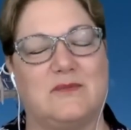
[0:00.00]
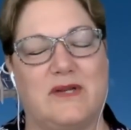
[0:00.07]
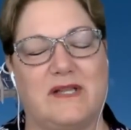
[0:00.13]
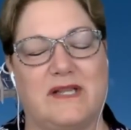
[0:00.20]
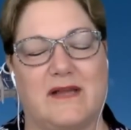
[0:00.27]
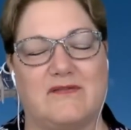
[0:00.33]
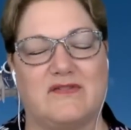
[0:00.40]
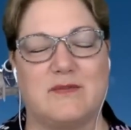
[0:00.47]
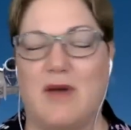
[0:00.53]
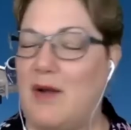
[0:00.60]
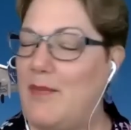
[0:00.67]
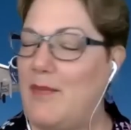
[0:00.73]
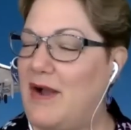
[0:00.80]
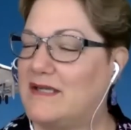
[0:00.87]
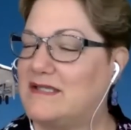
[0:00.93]
We love small
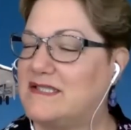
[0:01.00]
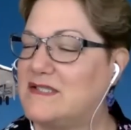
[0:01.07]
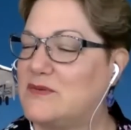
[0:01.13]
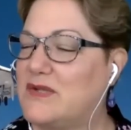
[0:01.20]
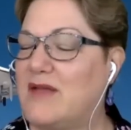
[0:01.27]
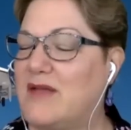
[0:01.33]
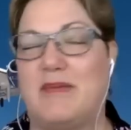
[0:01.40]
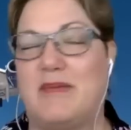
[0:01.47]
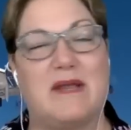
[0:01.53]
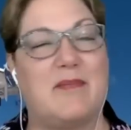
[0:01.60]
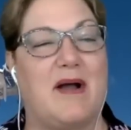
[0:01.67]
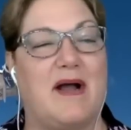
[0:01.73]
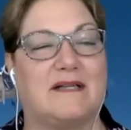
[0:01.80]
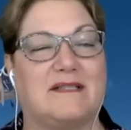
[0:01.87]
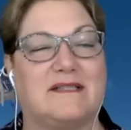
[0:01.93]
boxes. We love big
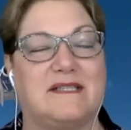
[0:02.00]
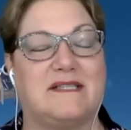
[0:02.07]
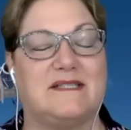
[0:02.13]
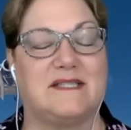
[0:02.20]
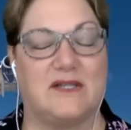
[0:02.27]
boxes.